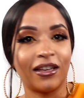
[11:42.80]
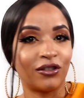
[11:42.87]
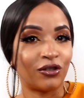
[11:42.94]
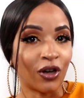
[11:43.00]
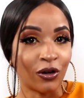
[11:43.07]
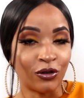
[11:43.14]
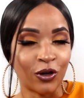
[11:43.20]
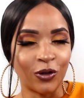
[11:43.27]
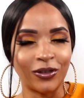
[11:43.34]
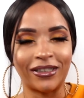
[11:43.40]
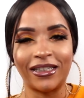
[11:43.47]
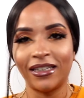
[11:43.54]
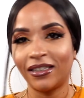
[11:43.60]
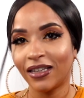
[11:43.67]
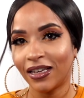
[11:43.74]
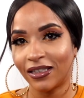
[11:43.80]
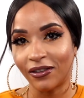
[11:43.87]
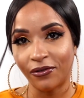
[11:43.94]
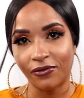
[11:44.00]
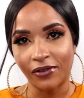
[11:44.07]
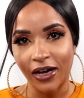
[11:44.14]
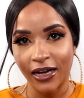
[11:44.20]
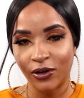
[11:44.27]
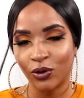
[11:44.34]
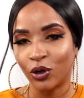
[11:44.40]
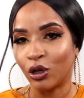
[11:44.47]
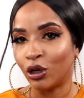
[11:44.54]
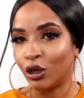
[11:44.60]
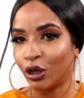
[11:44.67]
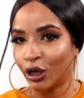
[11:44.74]
So dolls, this is the final
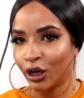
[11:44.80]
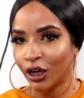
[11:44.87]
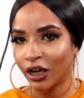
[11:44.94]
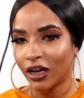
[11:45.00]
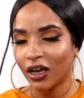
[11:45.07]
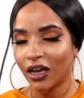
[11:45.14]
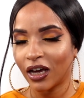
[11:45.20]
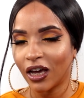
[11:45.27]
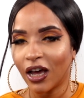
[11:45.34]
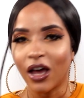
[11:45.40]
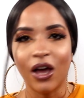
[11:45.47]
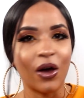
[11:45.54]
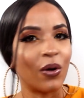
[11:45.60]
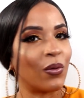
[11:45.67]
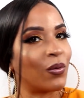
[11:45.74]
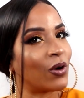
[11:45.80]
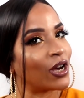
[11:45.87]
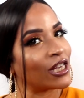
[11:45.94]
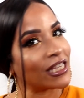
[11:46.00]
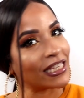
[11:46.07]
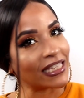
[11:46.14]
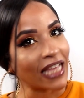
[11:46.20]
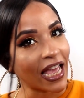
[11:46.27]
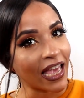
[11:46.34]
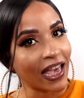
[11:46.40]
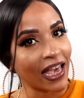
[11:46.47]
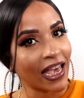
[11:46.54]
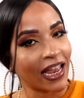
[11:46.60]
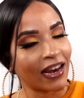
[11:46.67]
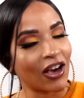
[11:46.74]
look. What are you
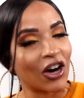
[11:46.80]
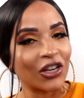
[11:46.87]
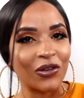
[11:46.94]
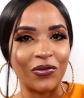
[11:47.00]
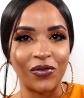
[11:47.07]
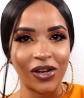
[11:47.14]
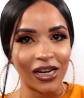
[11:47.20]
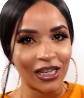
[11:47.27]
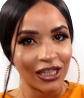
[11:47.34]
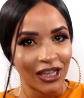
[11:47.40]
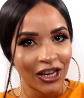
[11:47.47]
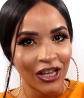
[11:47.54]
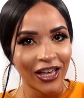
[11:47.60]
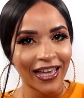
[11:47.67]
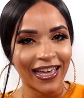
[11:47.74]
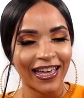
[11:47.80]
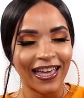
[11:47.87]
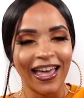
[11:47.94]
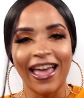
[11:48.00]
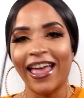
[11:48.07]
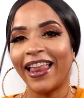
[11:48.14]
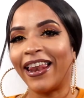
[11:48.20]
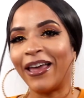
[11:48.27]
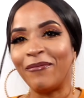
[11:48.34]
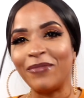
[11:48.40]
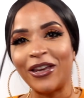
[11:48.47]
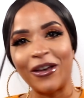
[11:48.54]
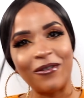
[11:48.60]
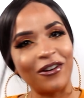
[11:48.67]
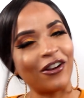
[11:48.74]
saying? Are you feeling this look? Let me
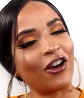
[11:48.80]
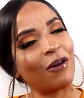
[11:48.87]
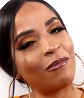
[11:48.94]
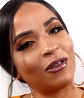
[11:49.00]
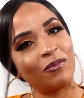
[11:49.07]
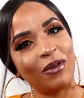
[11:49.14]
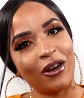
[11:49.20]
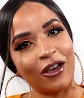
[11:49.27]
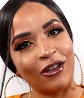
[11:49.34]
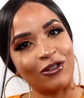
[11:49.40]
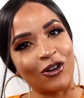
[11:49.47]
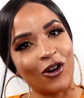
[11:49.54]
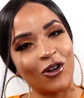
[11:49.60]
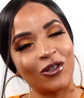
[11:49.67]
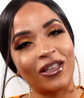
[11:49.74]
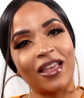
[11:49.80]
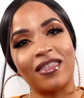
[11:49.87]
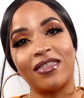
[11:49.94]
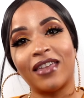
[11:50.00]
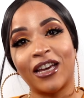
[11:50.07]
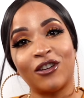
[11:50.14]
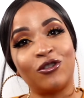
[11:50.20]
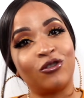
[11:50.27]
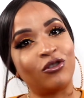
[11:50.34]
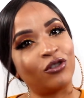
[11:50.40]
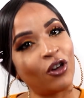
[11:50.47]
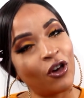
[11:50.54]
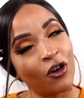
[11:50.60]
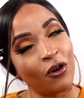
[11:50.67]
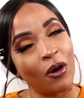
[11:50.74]
know in the comments below, dolls. Thank you
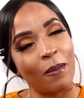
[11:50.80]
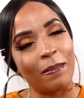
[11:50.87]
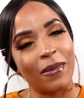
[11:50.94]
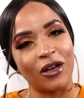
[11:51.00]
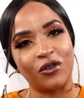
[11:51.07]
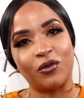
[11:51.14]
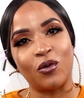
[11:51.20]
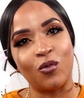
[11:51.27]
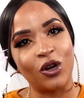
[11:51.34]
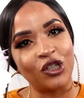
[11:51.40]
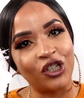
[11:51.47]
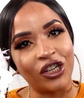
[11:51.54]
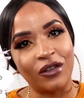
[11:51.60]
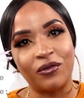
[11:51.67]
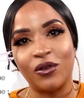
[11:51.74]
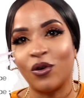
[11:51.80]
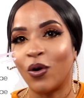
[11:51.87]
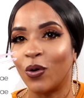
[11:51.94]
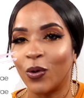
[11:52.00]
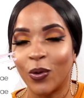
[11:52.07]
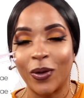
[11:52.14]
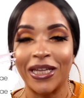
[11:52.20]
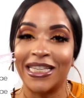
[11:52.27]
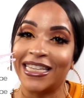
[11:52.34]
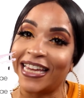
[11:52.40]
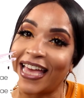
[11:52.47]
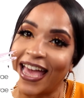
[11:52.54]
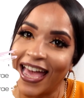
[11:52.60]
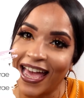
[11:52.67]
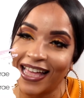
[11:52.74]
so much for watching. If you got all the way to
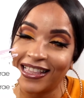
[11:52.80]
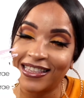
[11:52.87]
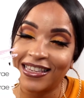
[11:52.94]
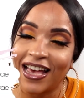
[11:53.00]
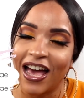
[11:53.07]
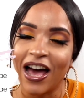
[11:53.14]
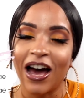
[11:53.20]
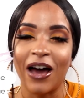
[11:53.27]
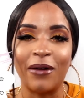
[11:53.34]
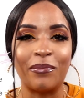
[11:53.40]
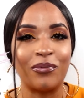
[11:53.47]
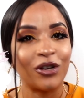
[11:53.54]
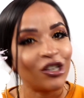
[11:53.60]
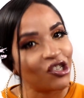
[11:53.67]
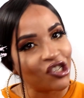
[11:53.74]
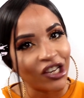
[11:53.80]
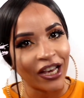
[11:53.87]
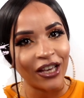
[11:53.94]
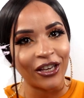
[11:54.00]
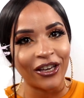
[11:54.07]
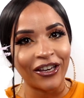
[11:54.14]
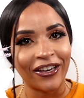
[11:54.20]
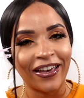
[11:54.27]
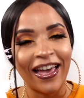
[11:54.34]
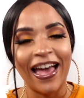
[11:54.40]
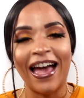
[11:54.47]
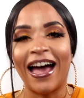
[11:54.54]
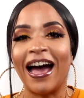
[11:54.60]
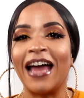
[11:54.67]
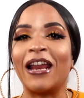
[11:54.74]
the end, I appreciate you,
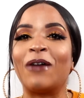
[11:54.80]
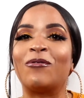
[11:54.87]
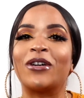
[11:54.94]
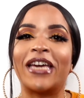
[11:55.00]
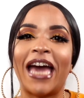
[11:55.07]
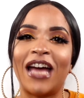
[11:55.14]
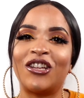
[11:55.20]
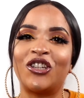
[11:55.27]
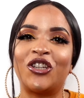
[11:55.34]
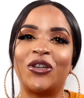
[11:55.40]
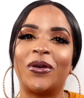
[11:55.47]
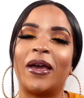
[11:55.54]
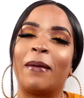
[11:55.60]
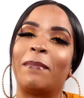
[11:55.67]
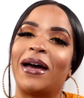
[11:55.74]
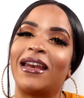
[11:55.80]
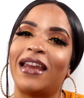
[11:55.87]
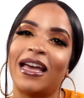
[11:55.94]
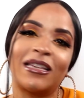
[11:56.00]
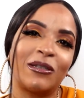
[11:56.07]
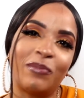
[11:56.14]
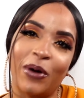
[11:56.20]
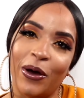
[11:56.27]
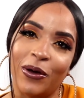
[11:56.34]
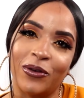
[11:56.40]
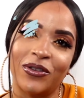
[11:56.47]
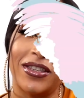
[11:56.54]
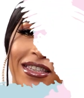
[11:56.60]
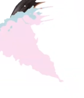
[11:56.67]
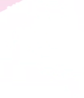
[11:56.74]
and I will catch you in my next
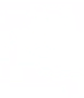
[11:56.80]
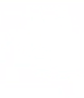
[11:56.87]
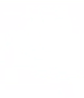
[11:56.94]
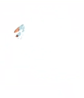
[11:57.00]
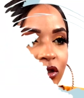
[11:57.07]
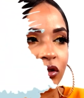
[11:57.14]
post.